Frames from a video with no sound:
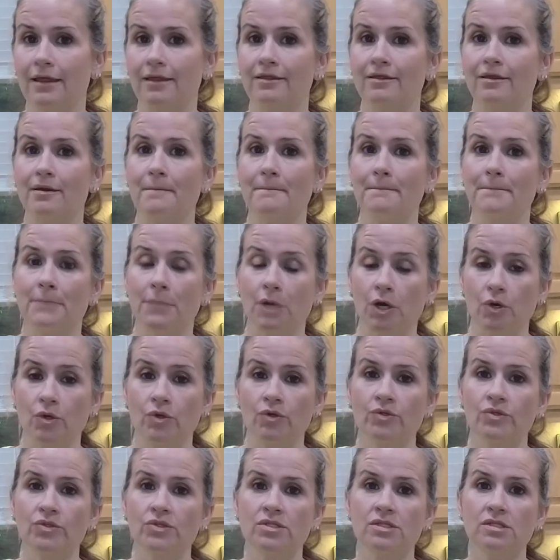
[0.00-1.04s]
the
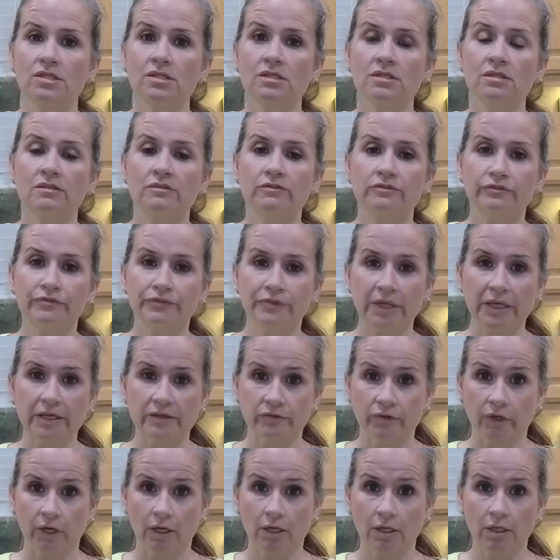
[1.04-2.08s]
most
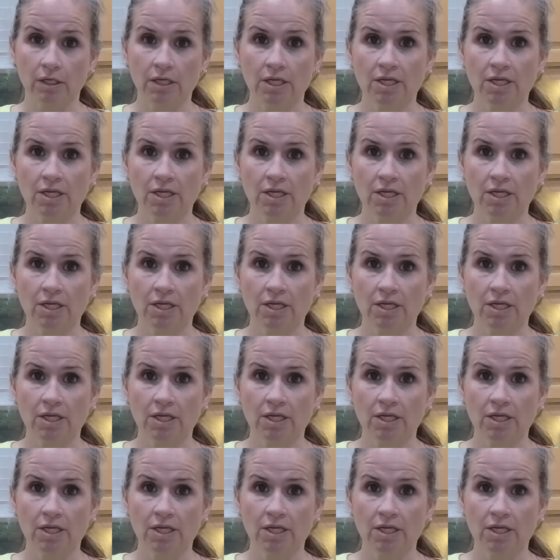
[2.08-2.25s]
flavor.